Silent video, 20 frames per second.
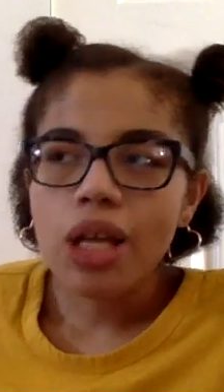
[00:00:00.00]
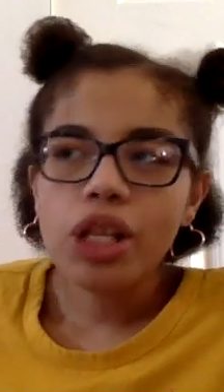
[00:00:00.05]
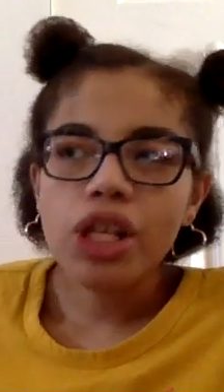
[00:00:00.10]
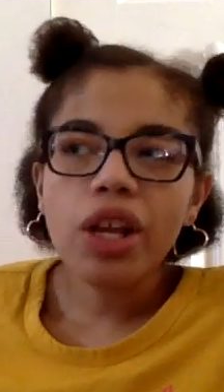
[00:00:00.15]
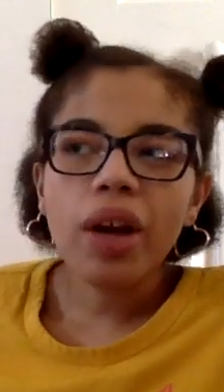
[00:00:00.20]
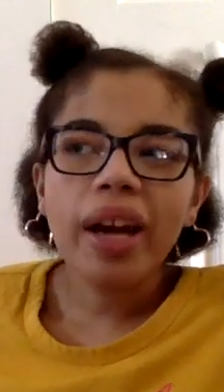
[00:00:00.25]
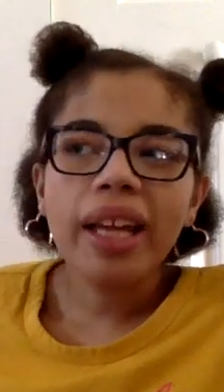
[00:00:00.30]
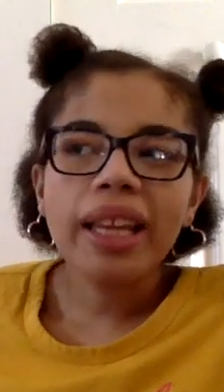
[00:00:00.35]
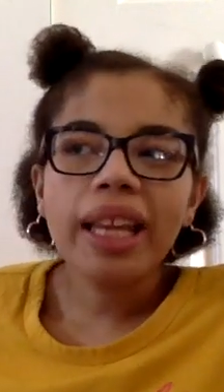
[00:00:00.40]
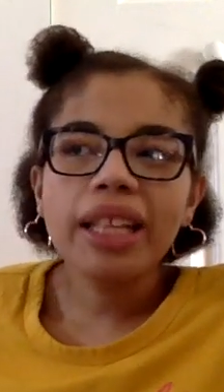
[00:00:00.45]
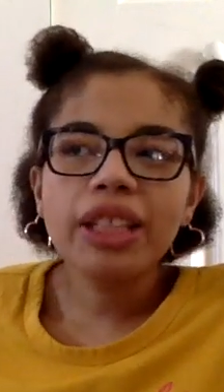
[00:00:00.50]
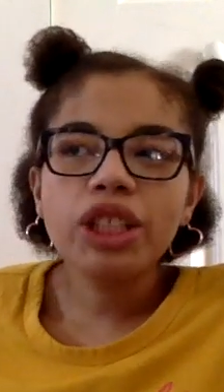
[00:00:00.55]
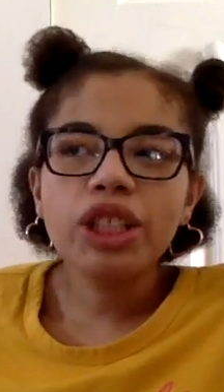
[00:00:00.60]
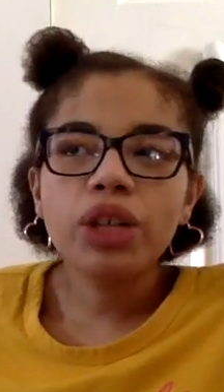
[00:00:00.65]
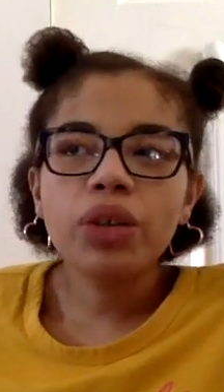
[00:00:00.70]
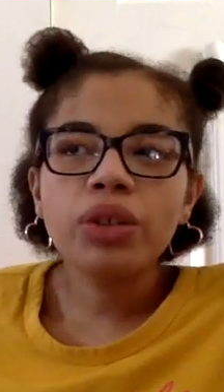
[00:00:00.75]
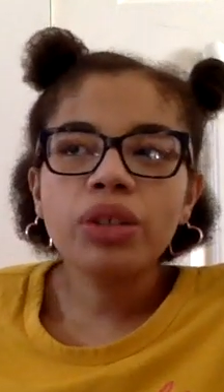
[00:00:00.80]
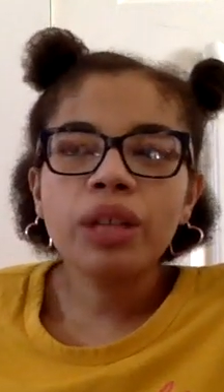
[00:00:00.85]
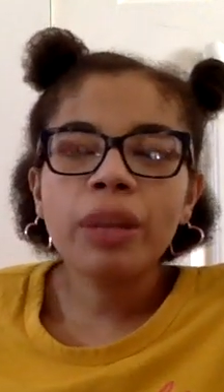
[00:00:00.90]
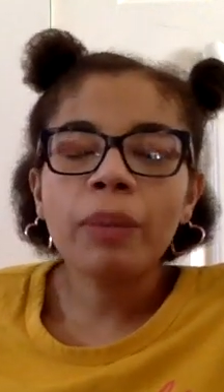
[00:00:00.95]
So I'd like to
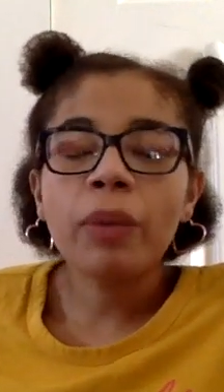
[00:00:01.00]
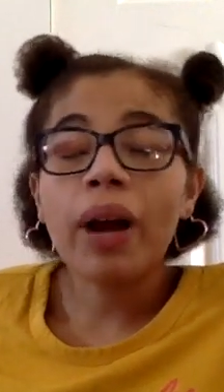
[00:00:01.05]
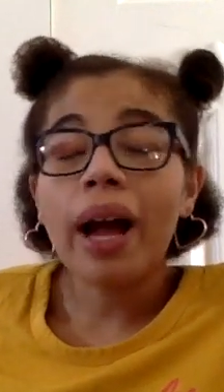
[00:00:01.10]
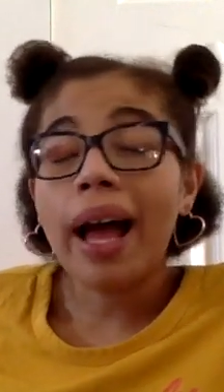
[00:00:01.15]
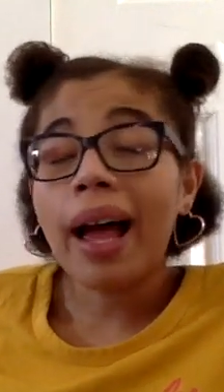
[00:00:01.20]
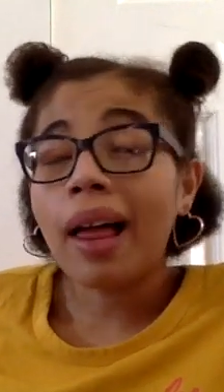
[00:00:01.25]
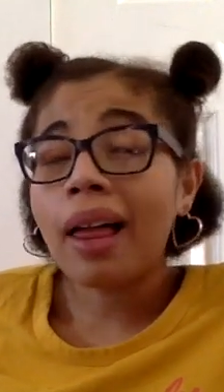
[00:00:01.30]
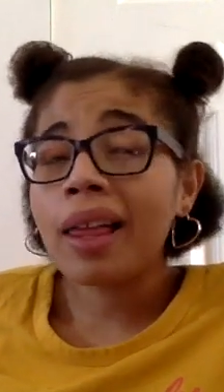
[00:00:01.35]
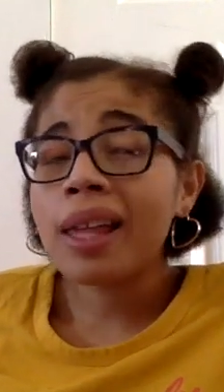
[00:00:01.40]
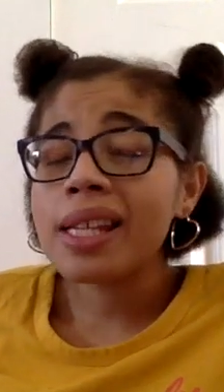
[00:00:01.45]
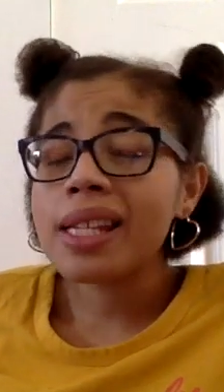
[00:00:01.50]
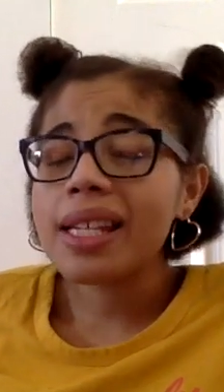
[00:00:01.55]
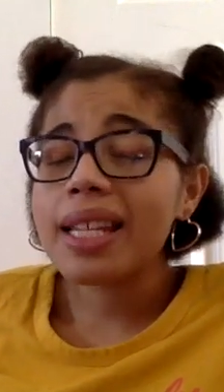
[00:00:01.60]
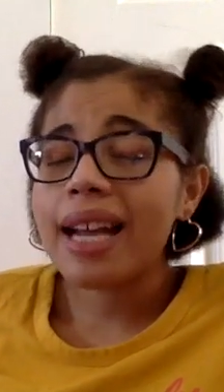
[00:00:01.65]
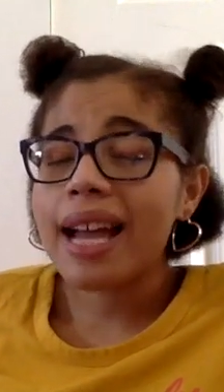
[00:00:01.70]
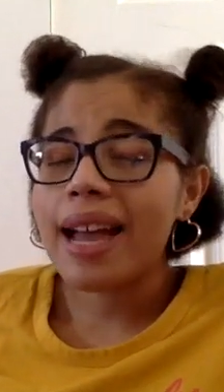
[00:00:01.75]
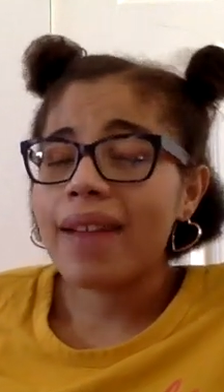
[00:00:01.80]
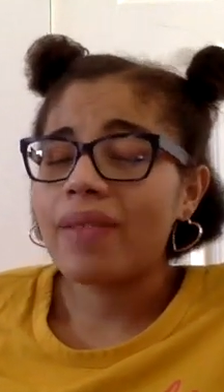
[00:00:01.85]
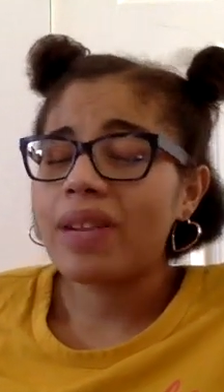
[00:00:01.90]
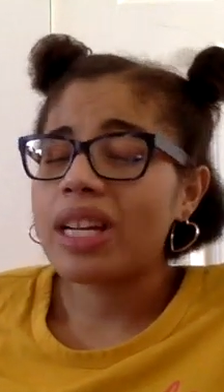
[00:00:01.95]
go somewhere else that I
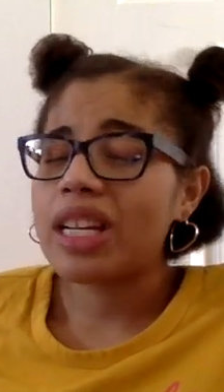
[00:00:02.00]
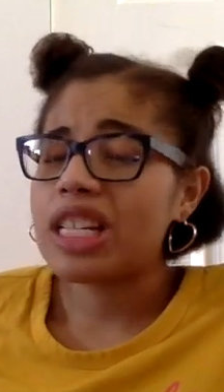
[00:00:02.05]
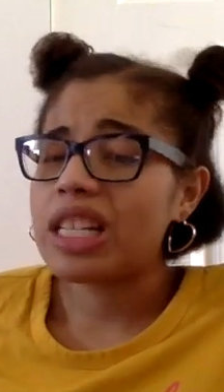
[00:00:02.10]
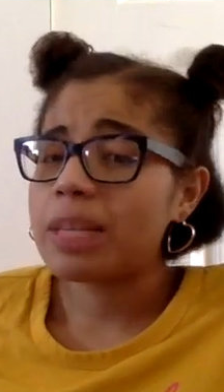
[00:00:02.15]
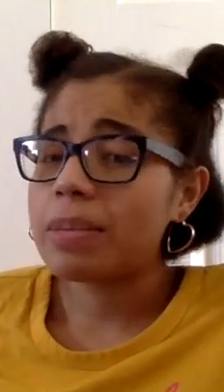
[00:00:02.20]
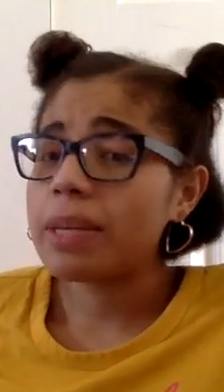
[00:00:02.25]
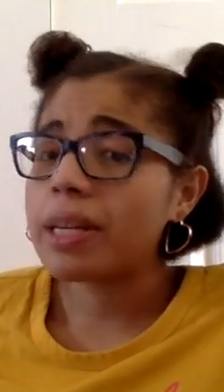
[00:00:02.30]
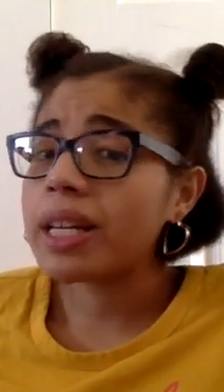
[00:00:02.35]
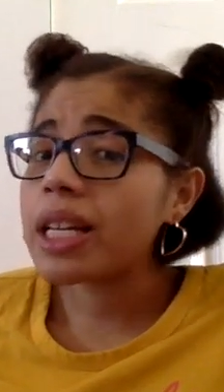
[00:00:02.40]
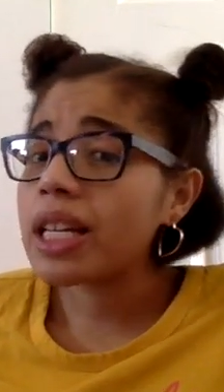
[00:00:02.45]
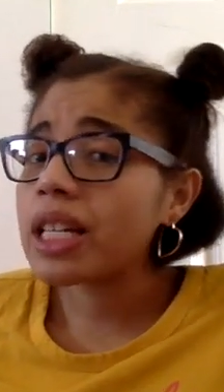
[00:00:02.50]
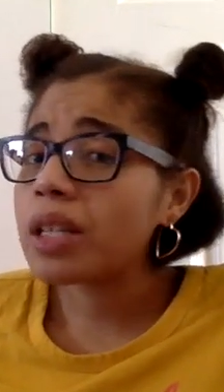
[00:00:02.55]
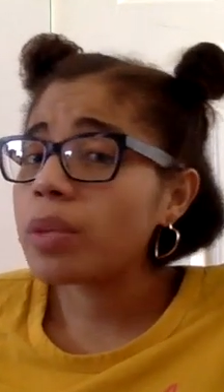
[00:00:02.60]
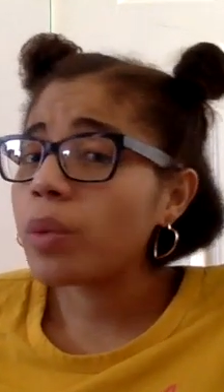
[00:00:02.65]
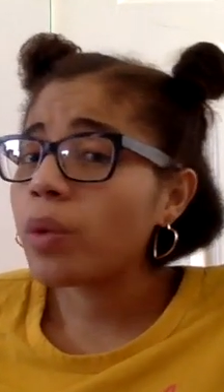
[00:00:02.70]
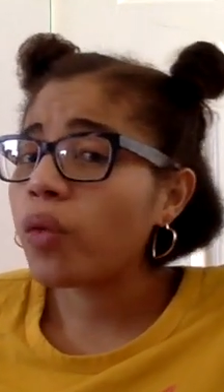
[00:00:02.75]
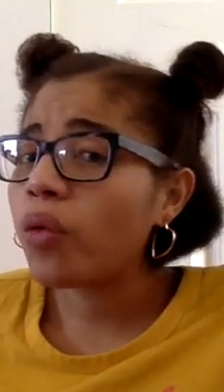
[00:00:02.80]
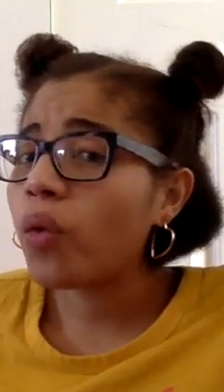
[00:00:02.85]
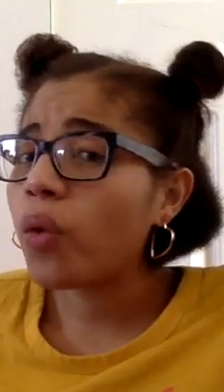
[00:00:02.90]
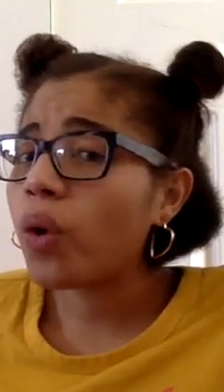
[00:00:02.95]
haven't experienced
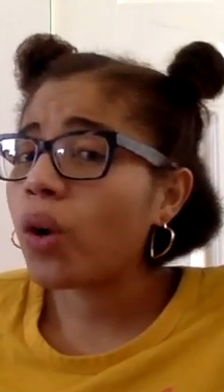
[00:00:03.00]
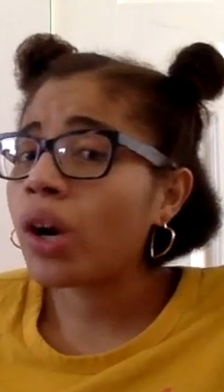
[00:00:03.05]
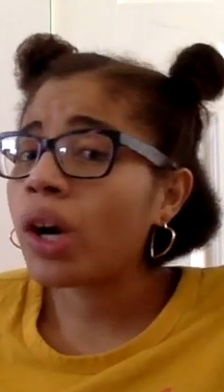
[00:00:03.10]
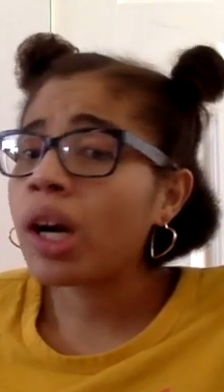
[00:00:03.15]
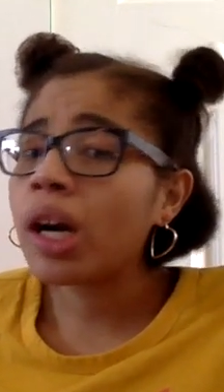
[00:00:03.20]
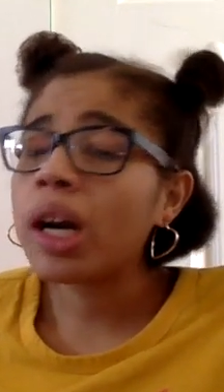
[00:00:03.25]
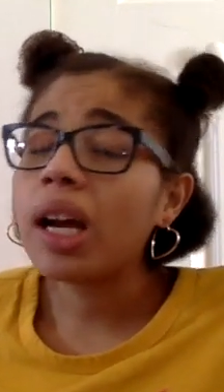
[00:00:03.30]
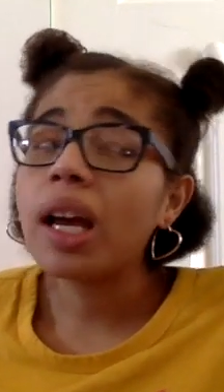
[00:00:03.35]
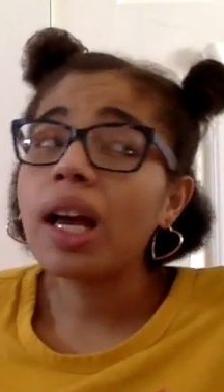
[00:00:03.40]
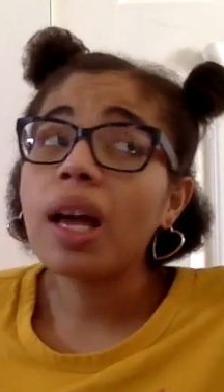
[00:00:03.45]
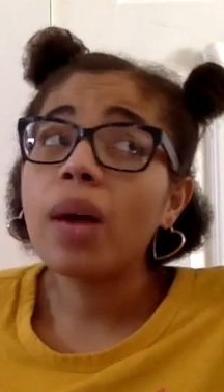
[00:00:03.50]
before,